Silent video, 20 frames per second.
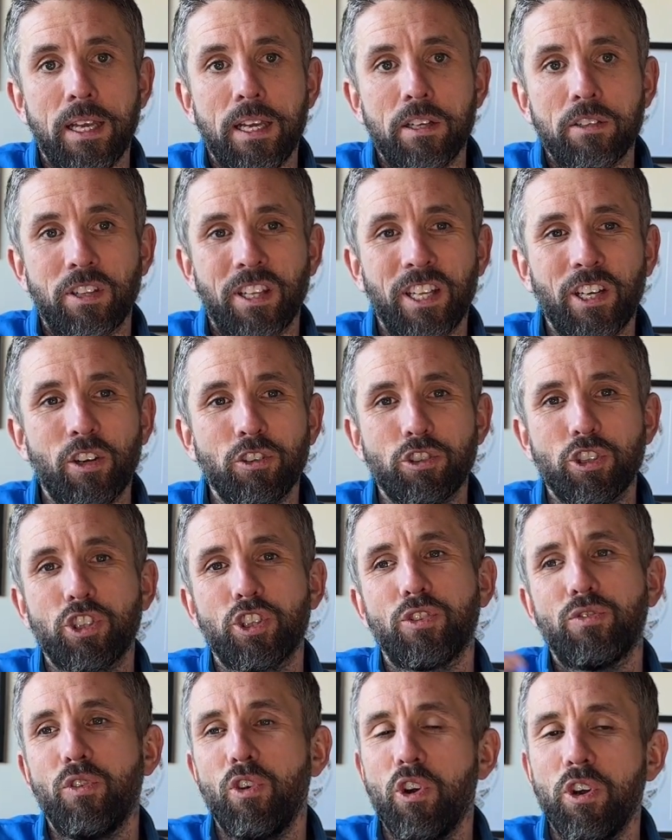So they're not
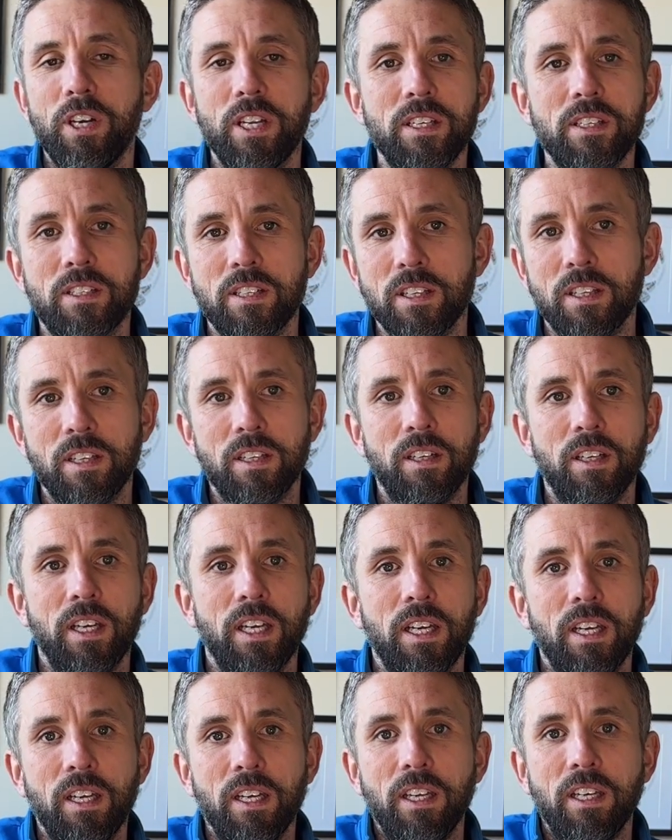just thrown into the
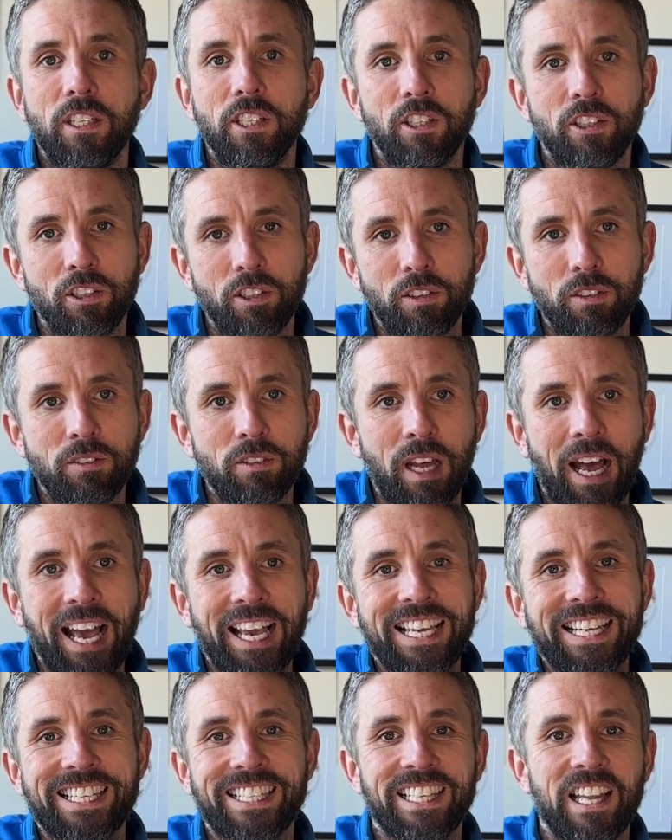
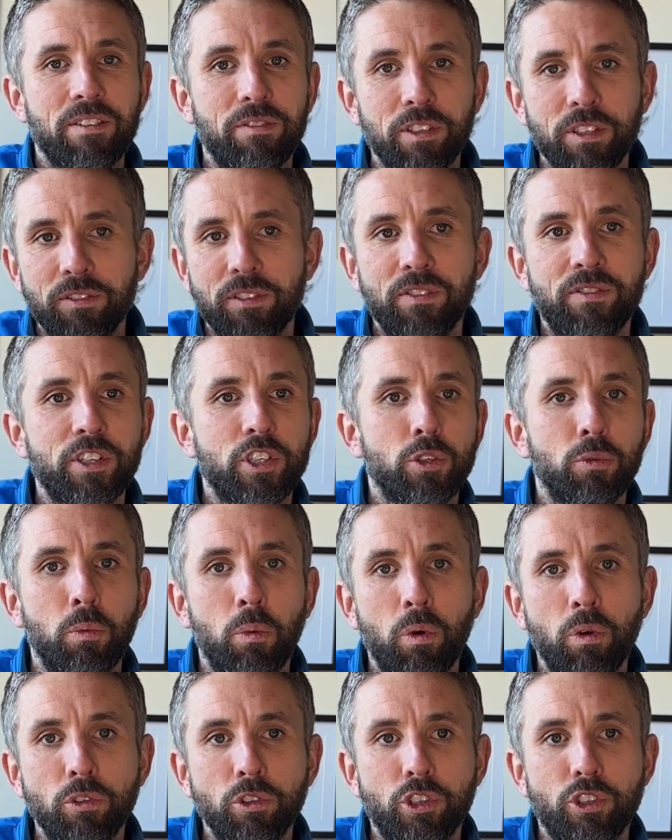highest level of Division
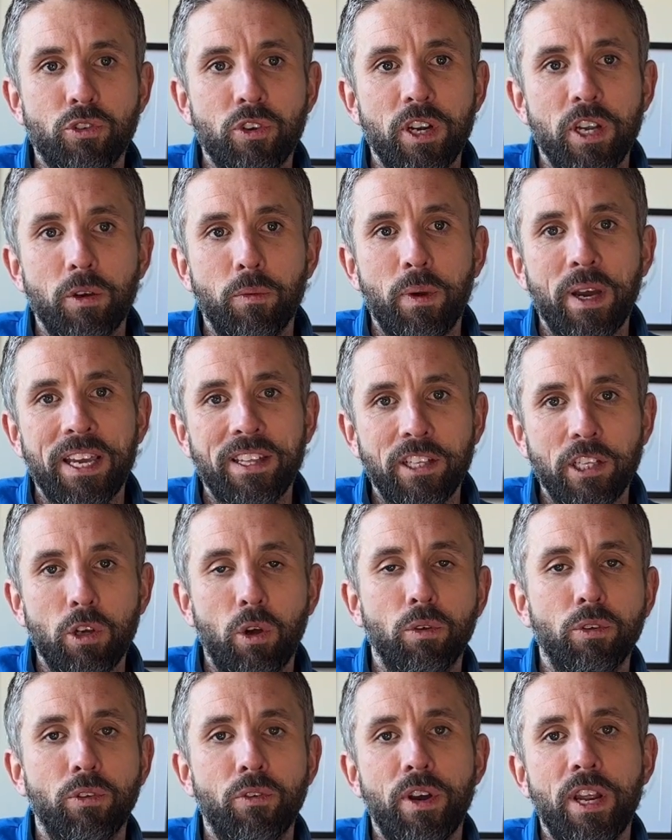1 straight away in the
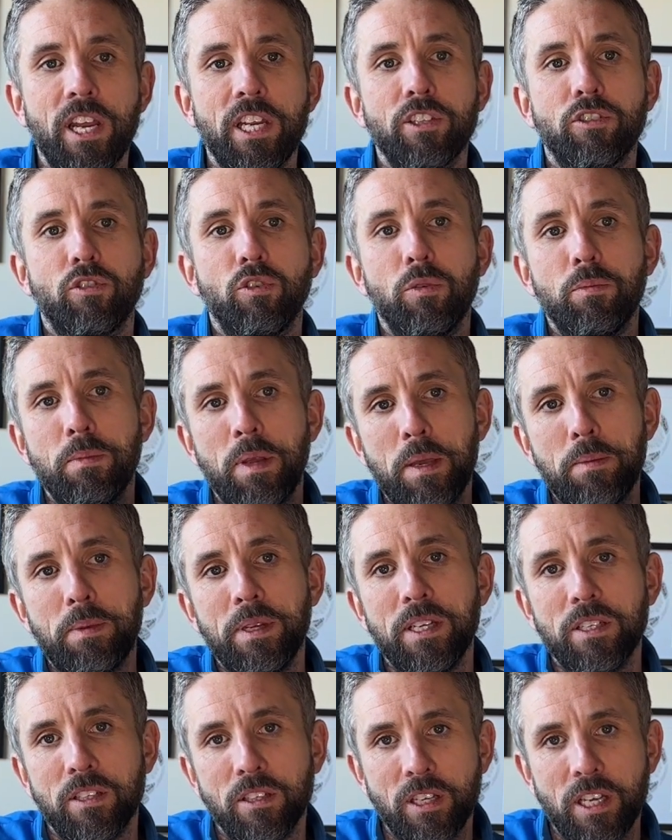older age group. Maybe
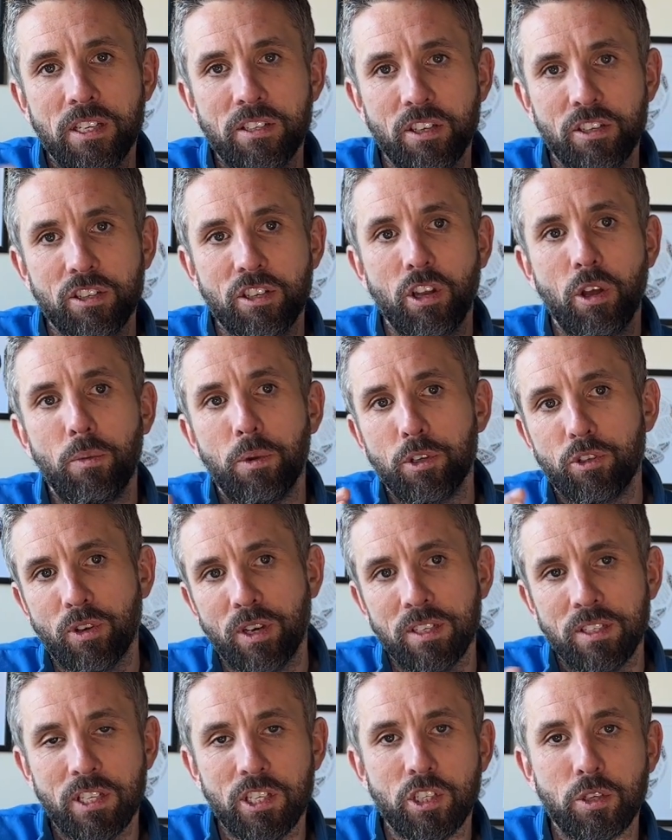it's a slower
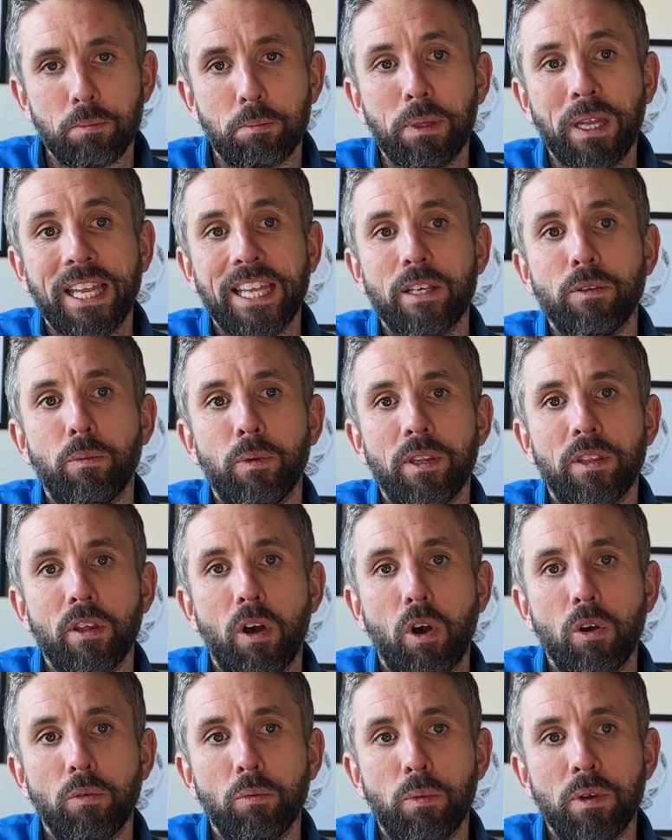transition, playing
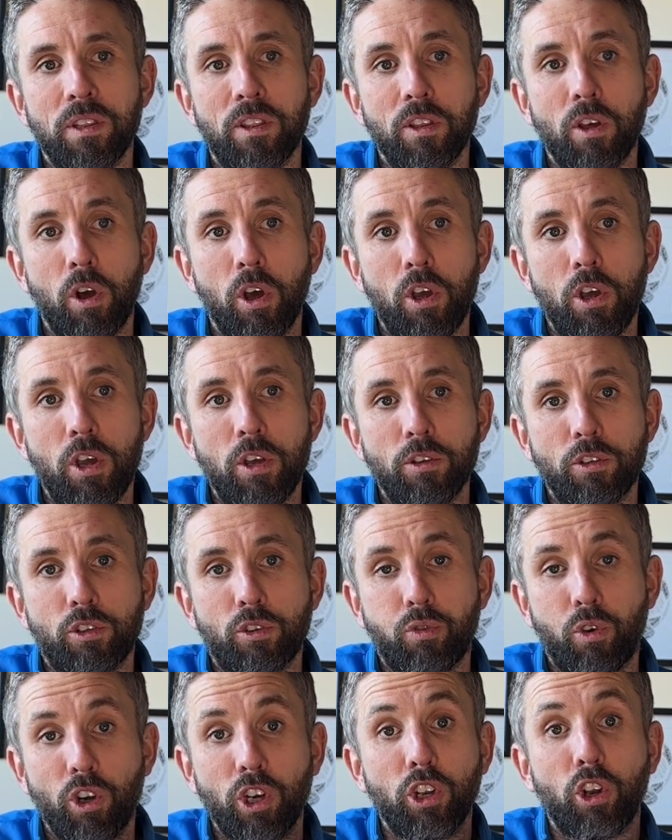with
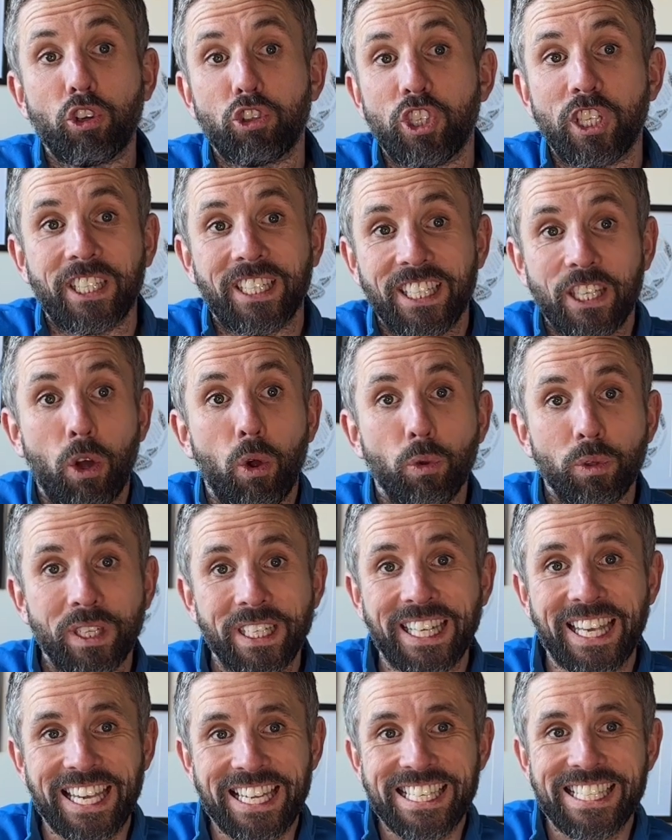chronologically older
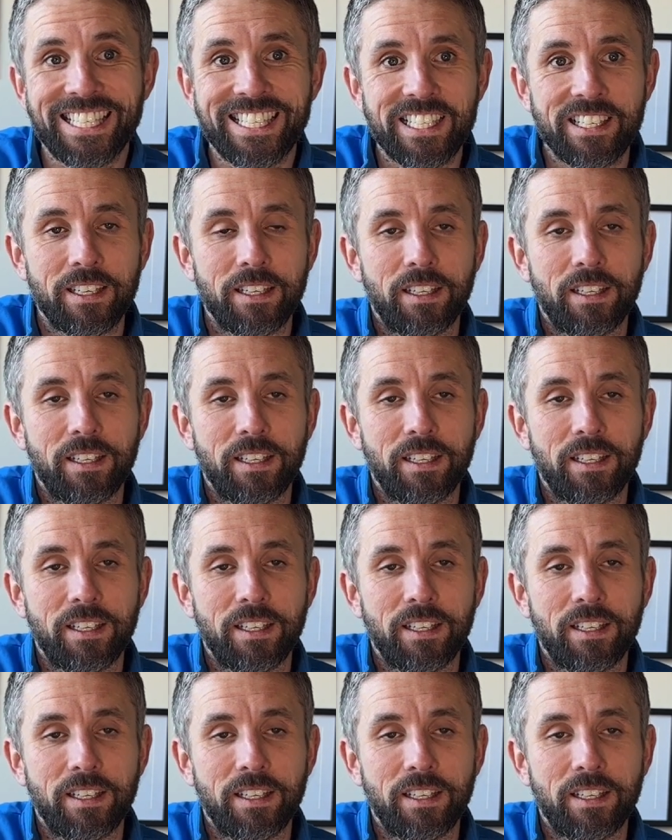kids,